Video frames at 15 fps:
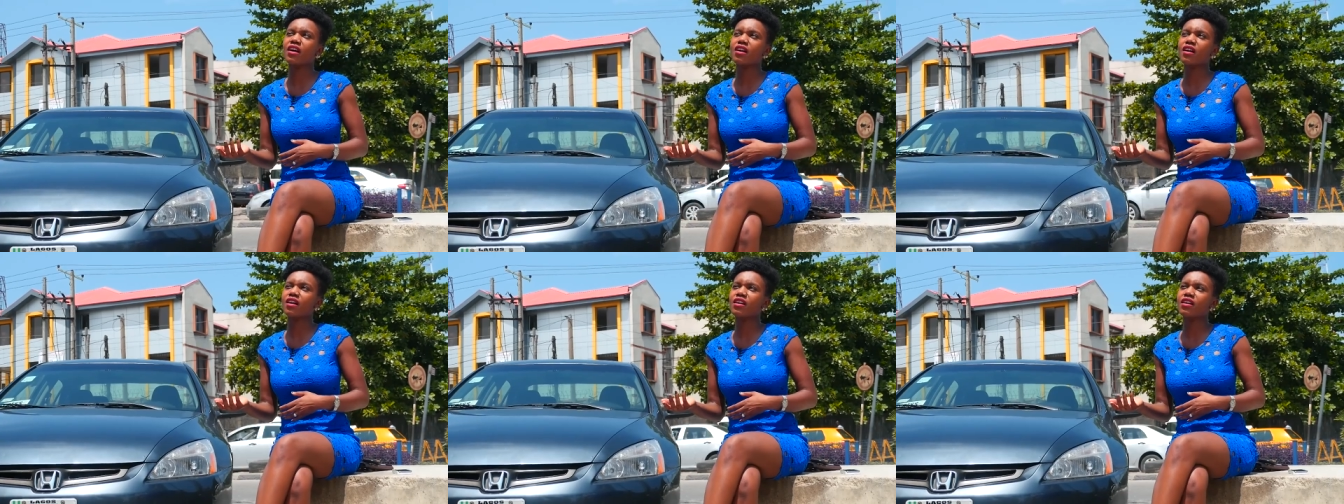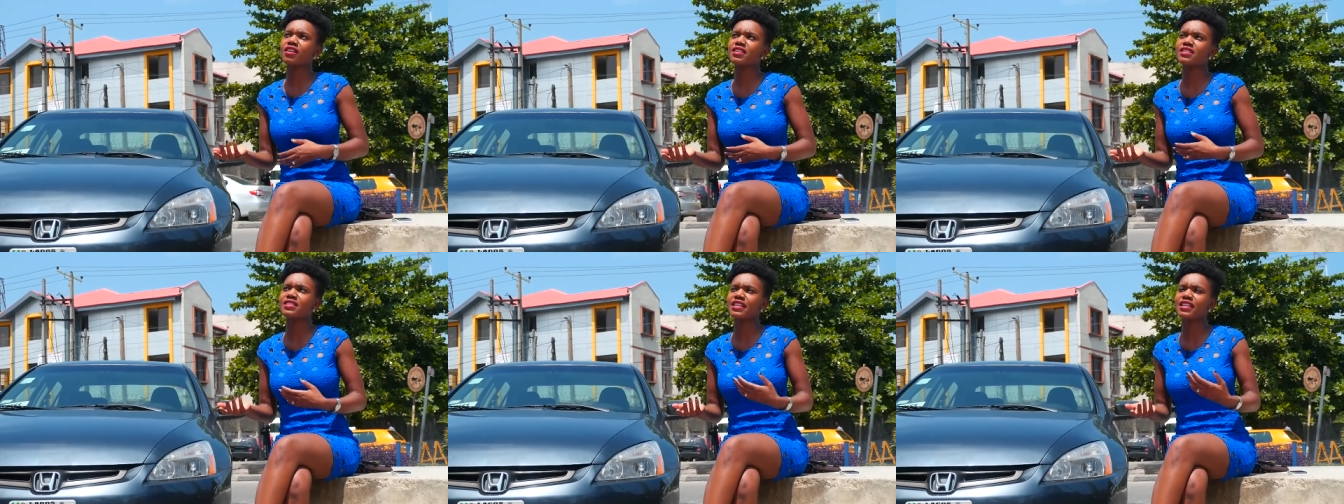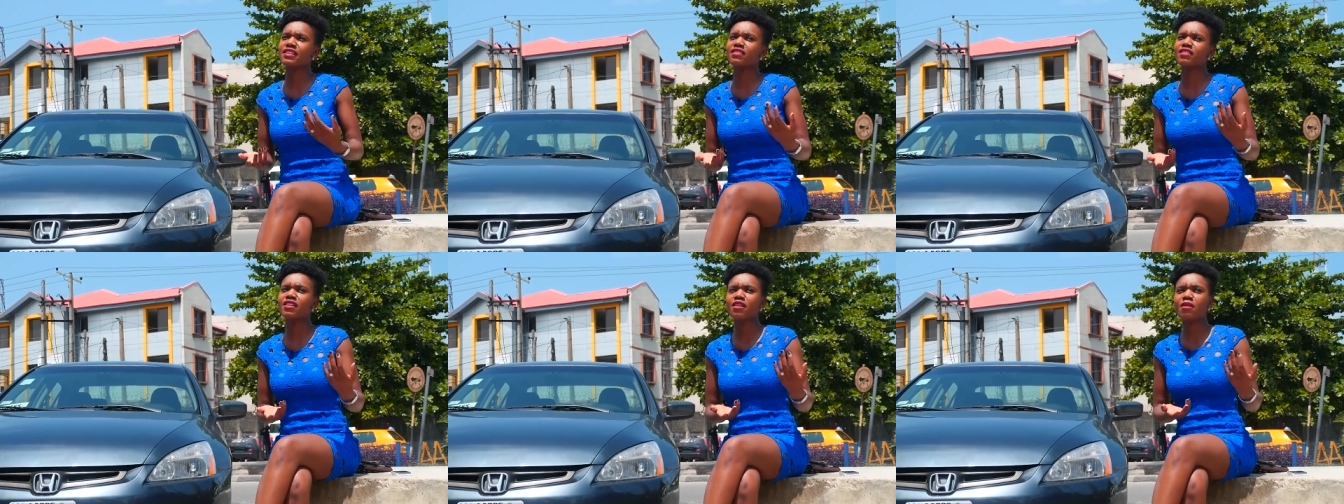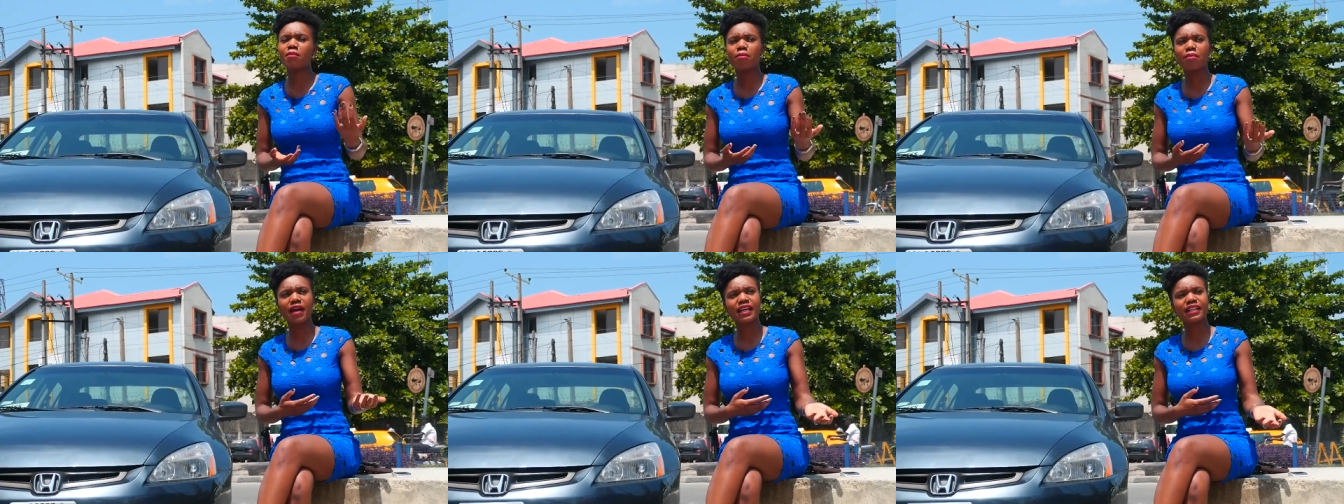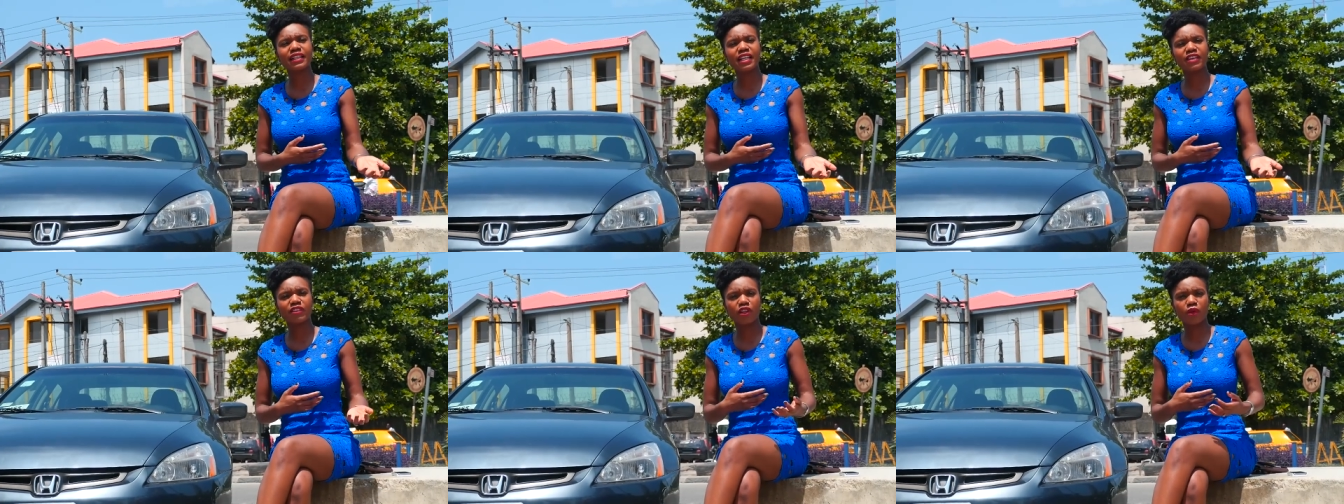are seen
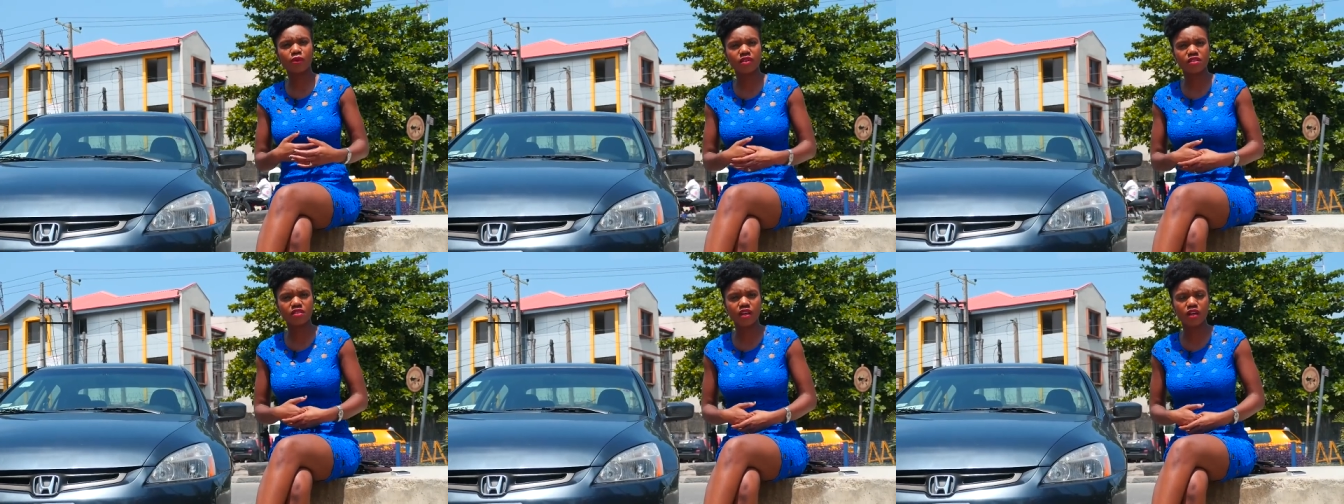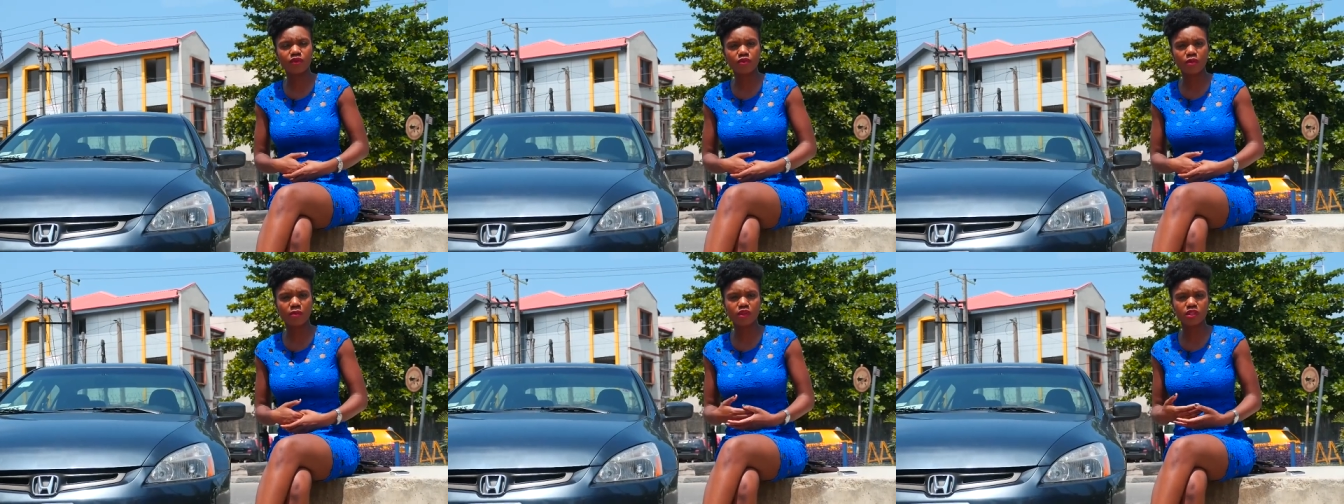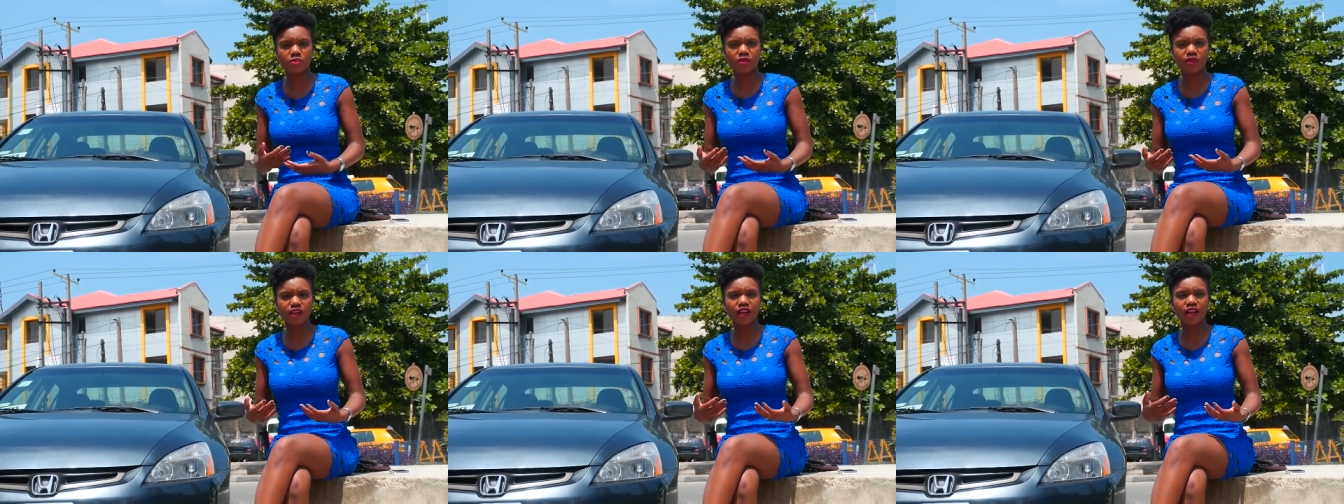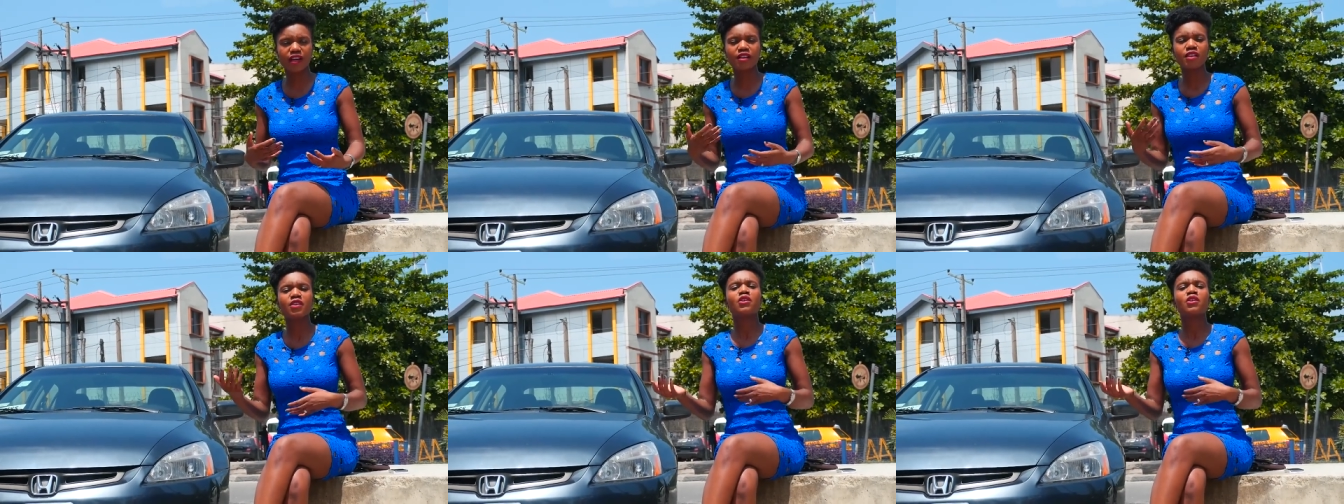badly if they don't want to start from the bottom of a guy?